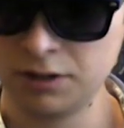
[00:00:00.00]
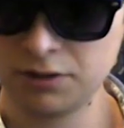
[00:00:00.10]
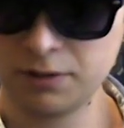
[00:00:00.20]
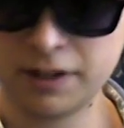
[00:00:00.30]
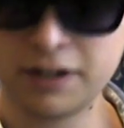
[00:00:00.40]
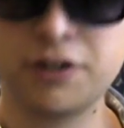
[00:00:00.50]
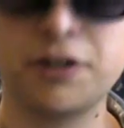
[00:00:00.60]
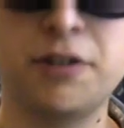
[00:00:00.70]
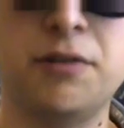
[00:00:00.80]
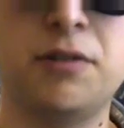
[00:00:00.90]
so I'm not going to
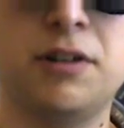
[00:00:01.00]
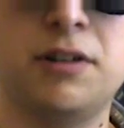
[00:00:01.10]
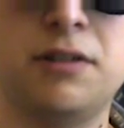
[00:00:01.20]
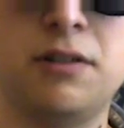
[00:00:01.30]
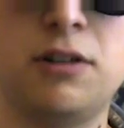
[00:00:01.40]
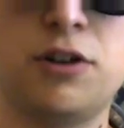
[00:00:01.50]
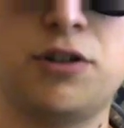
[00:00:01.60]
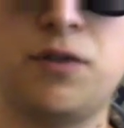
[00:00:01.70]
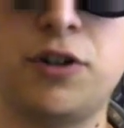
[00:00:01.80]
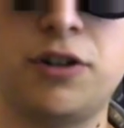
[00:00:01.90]
show you the
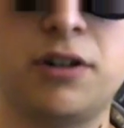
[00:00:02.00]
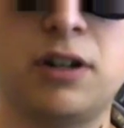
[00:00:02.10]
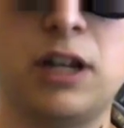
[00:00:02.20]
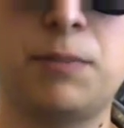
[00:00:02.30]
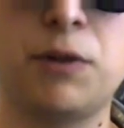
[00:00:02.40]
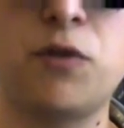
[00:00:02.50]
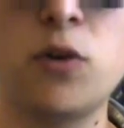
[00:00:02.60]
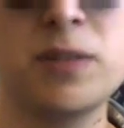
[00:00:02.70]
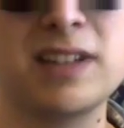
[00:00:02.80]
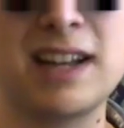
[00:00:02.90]
larger version. It
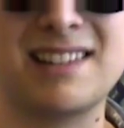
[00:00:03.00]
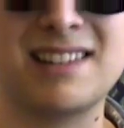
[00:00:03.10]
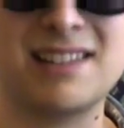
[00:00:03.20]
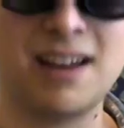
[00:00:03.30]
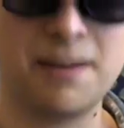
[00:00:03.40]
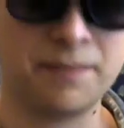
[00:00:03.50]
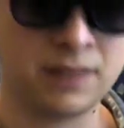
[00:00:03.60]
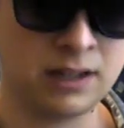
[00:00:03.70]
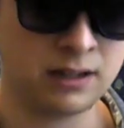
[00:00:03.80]
performs exactly the same.